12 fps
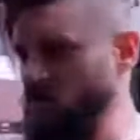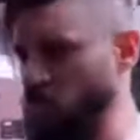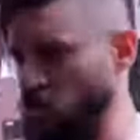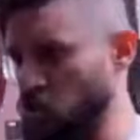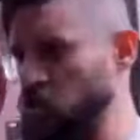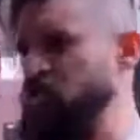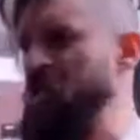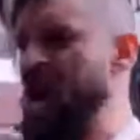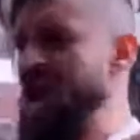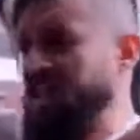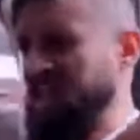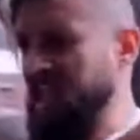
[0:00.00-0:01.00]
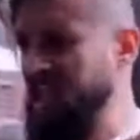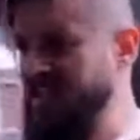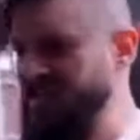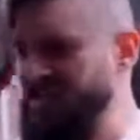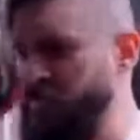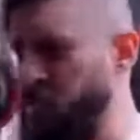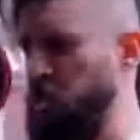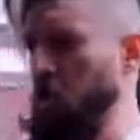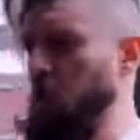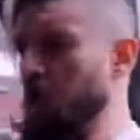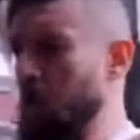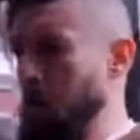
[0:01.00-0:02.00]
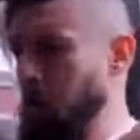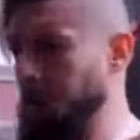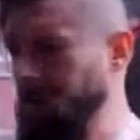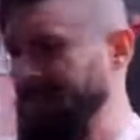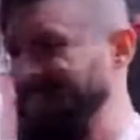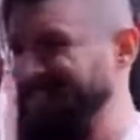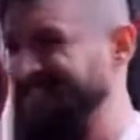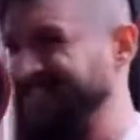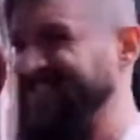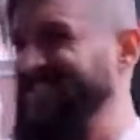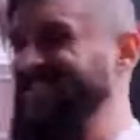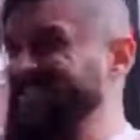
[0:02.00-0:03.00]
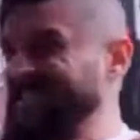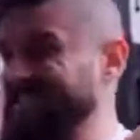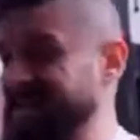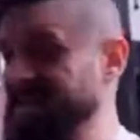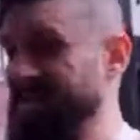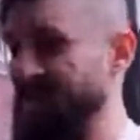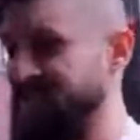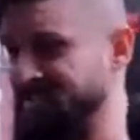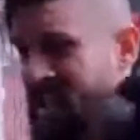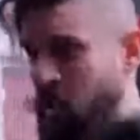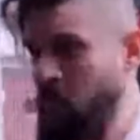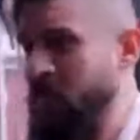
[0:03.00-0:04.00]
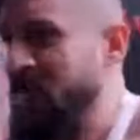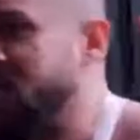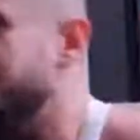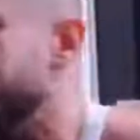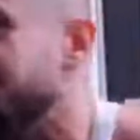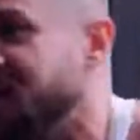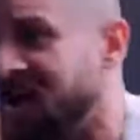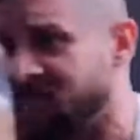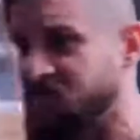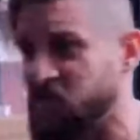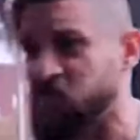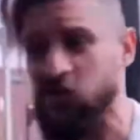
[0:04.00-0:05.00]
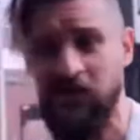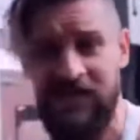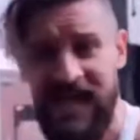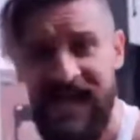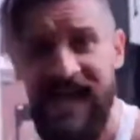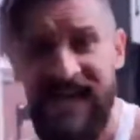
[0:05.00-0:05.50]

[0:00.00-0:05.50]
to the death, to the pump. And tell me, after doing that,